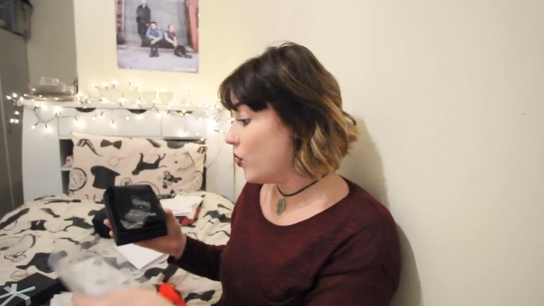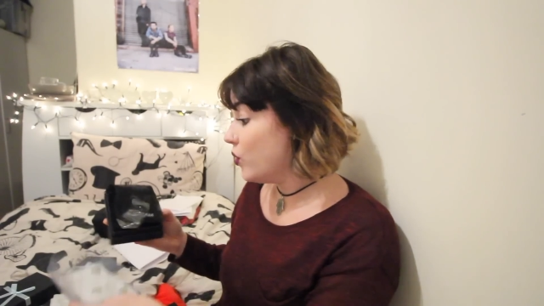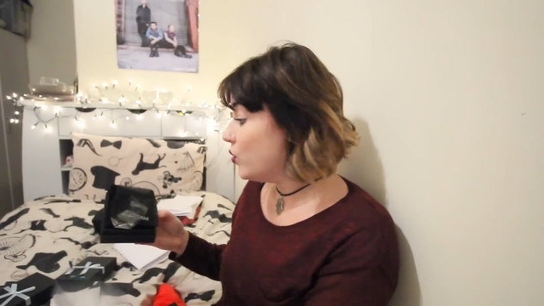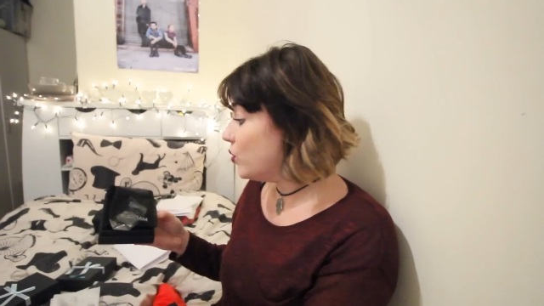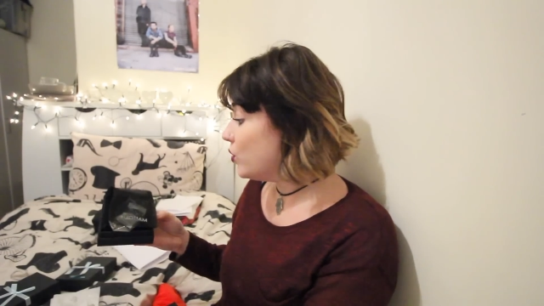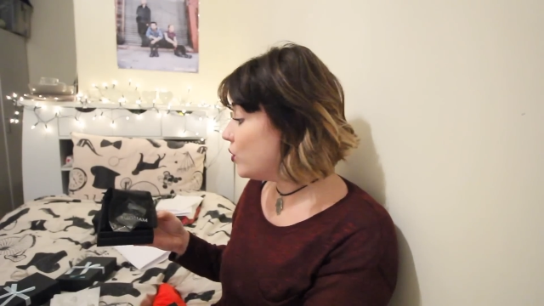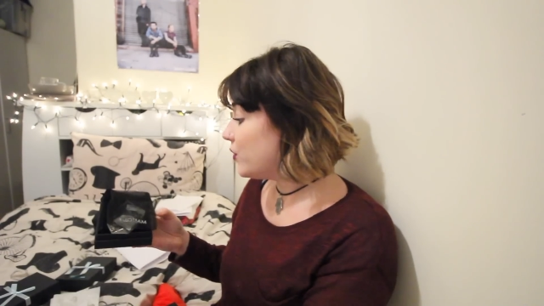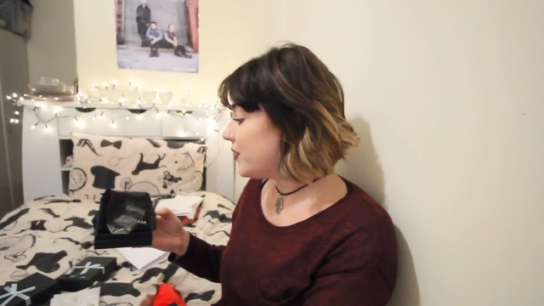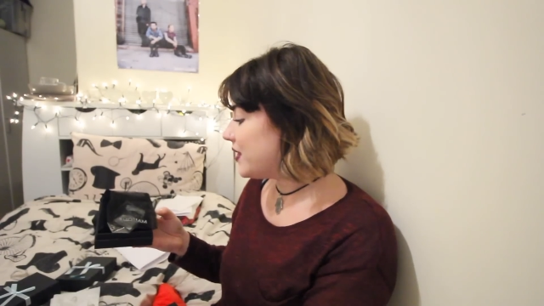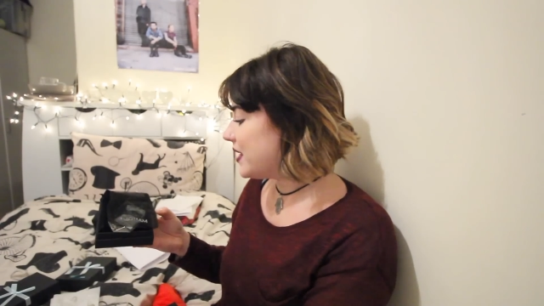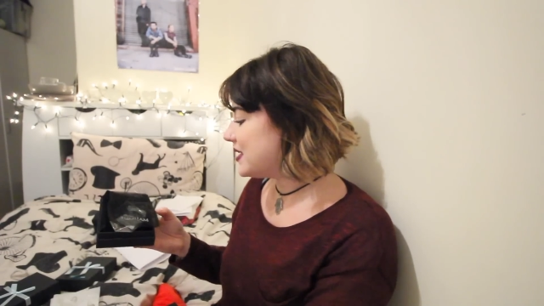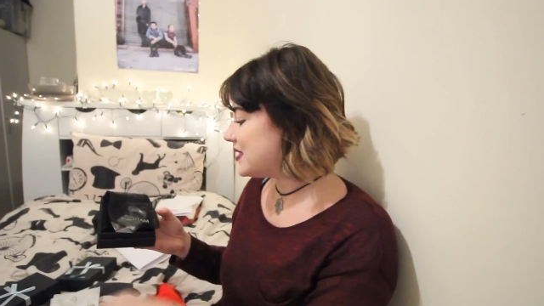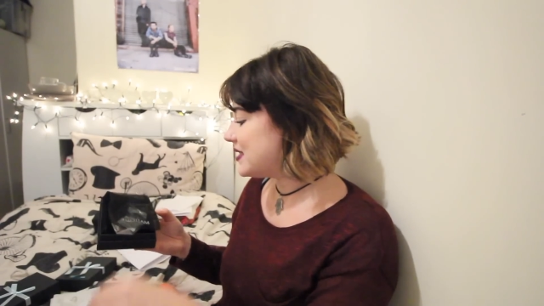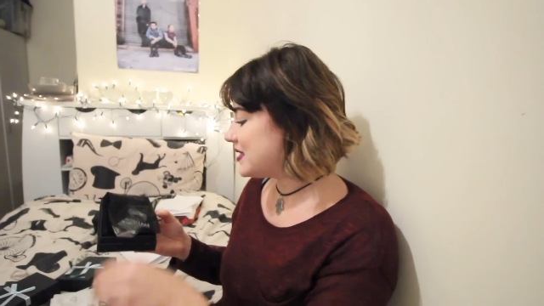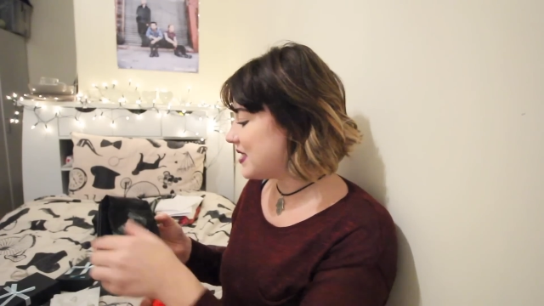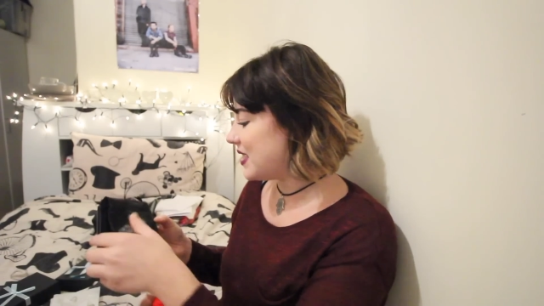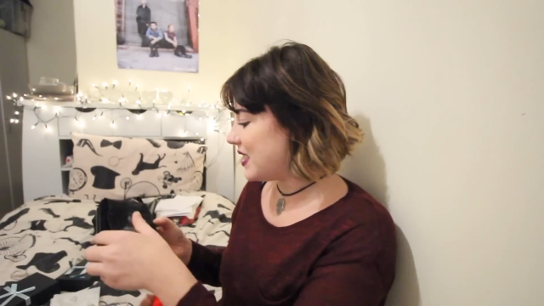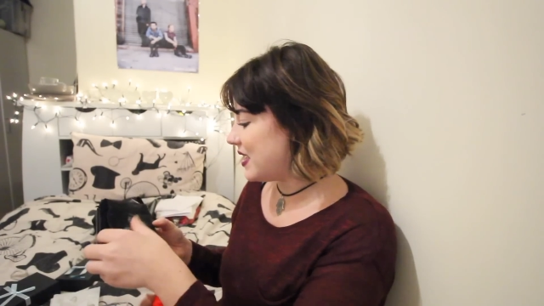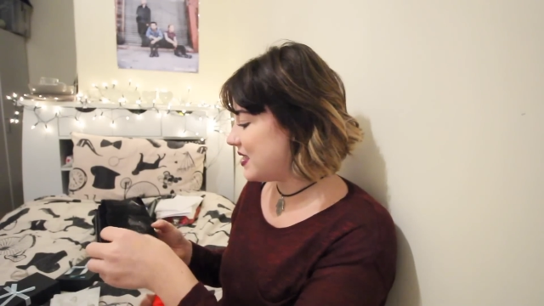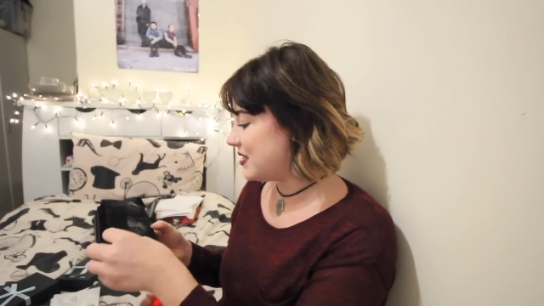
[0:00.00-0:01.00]
Ooh,
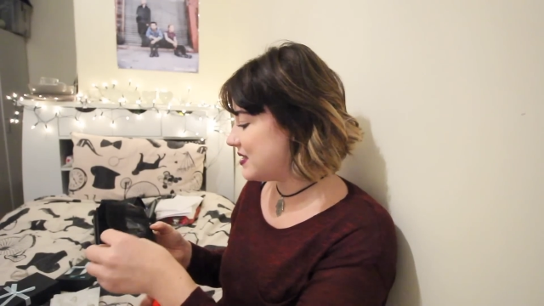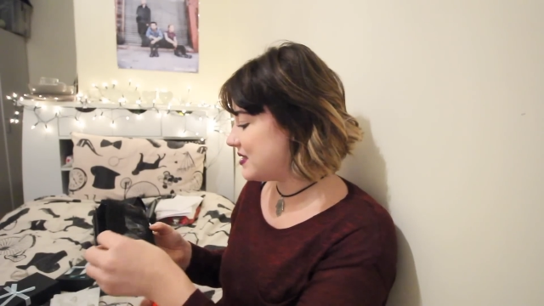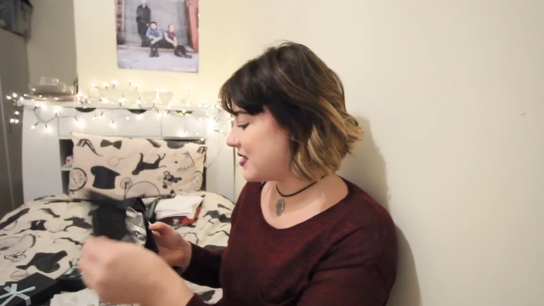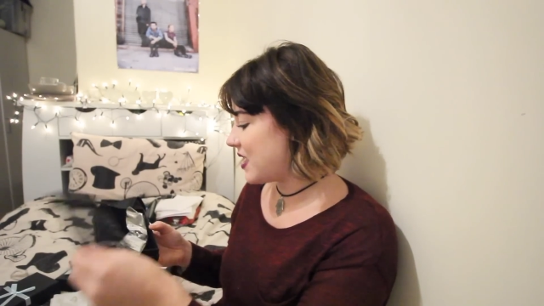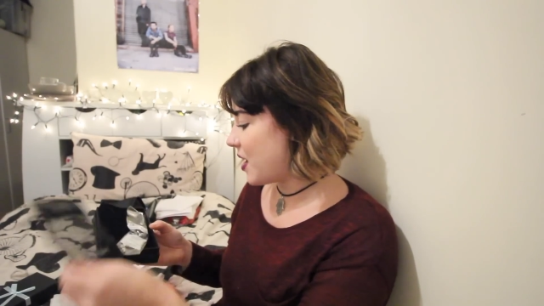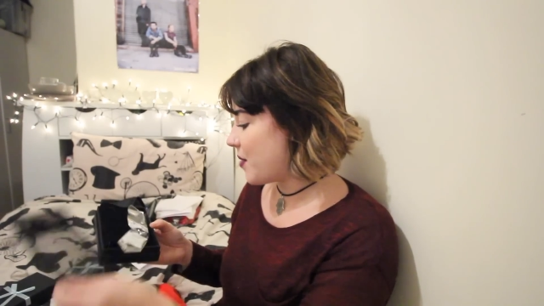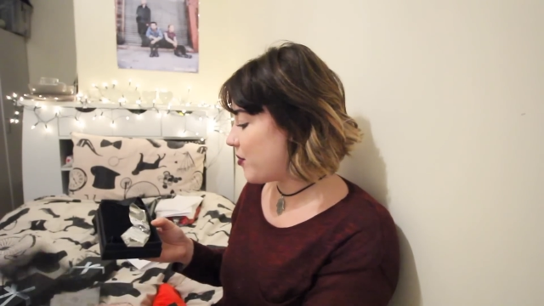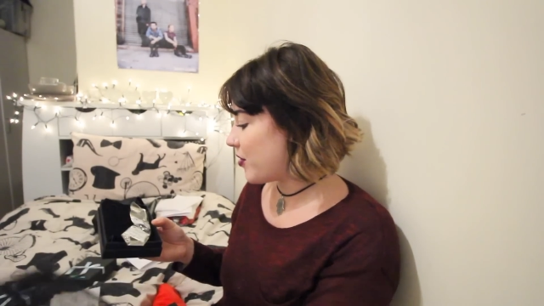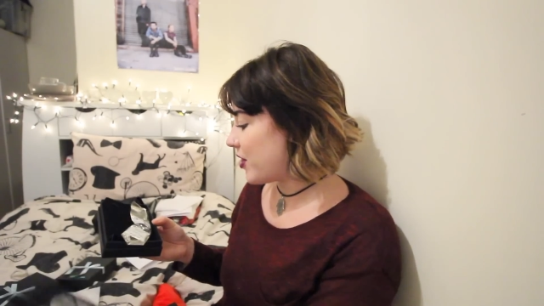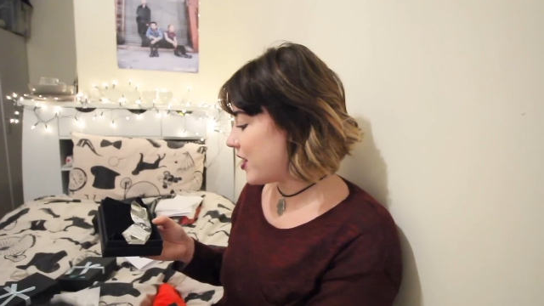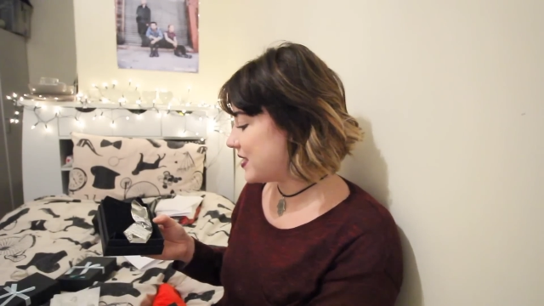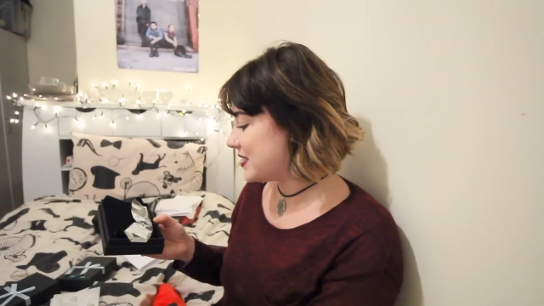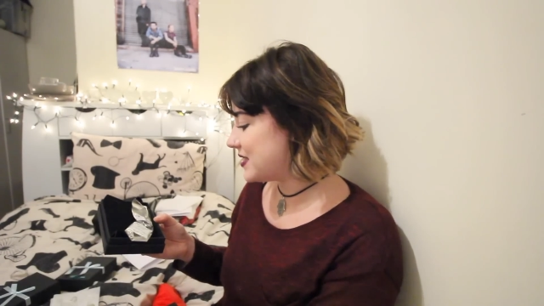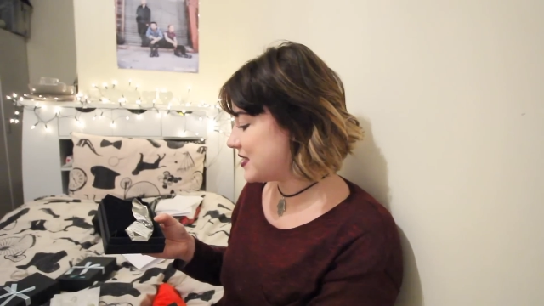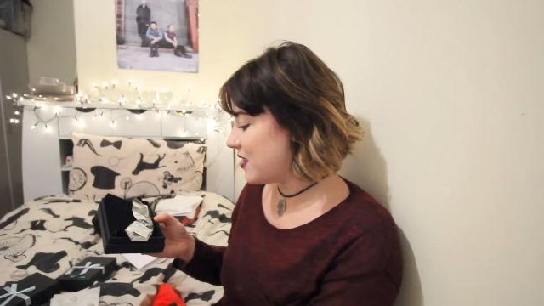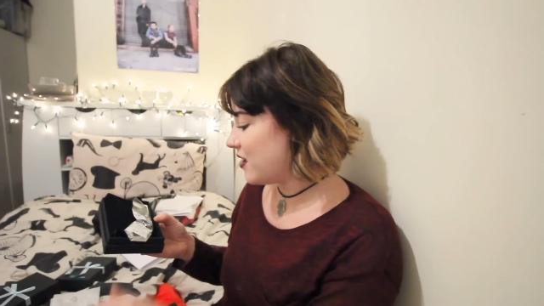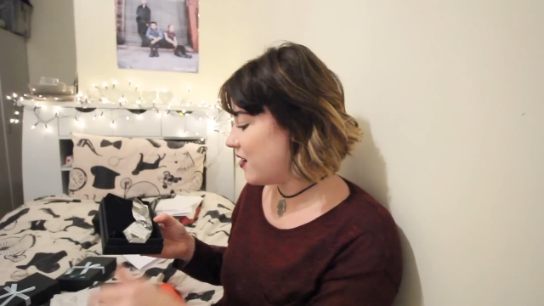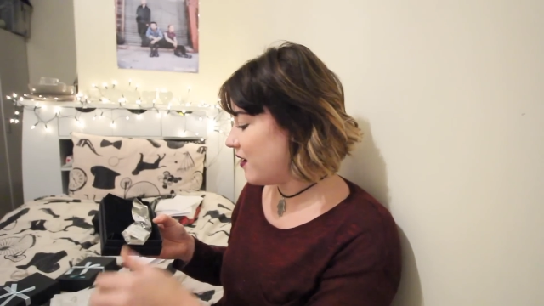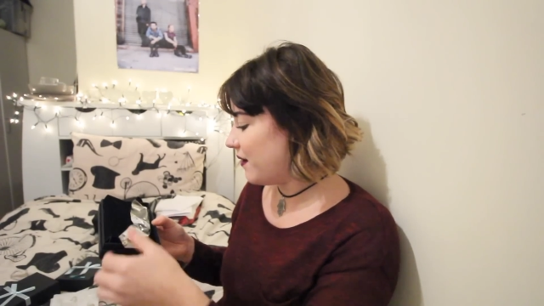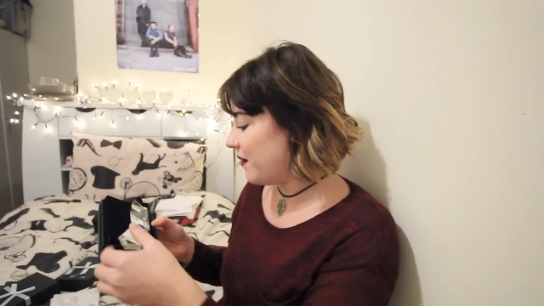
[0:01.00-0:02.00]
this is a
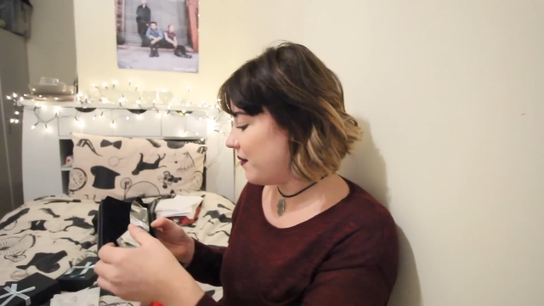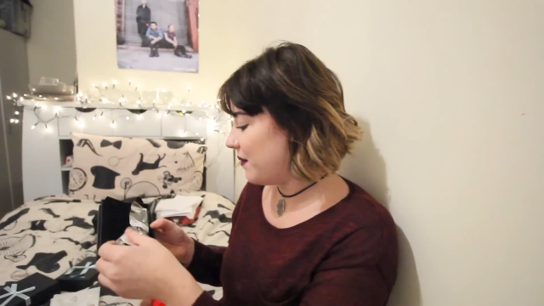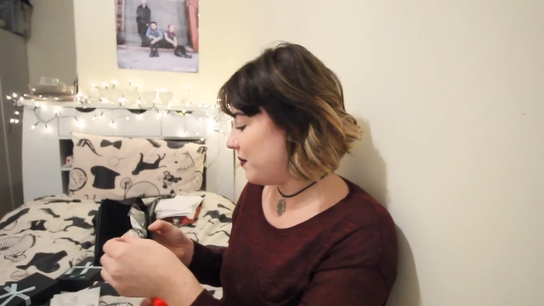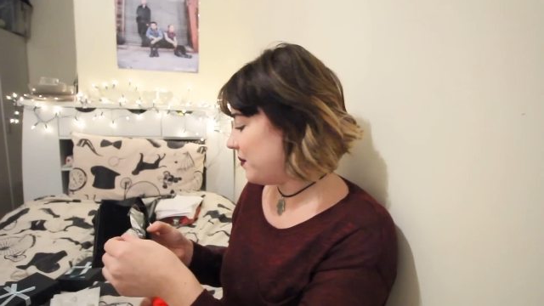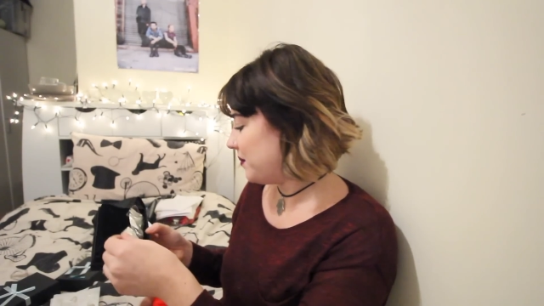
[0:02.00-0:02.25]
bracelet,